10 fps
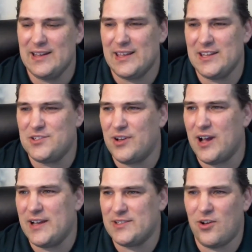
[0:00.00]
Get you
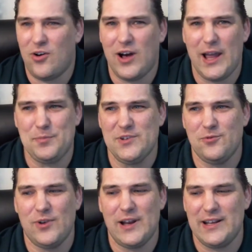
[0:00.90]
guys all hyped and
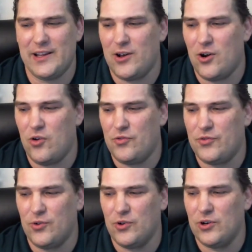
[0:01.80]
ready to go
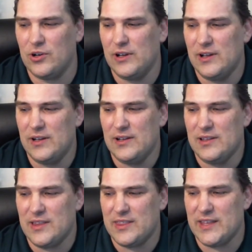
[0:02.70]
for
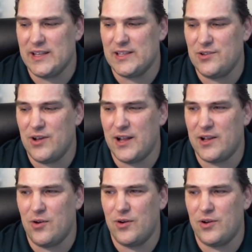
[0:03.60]
the thing that you got
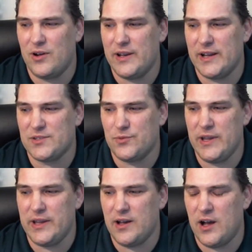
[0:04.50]
going on next
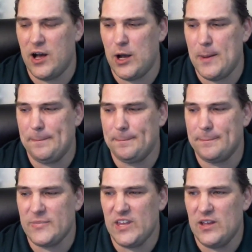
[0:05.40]
week.
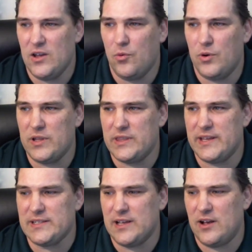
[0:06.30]
One of the
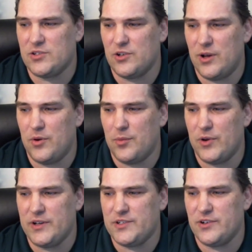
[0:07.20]
things I want to
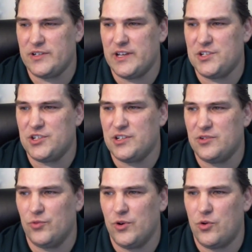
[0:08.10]
bring to your attention
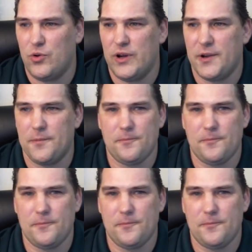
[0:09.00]
real quick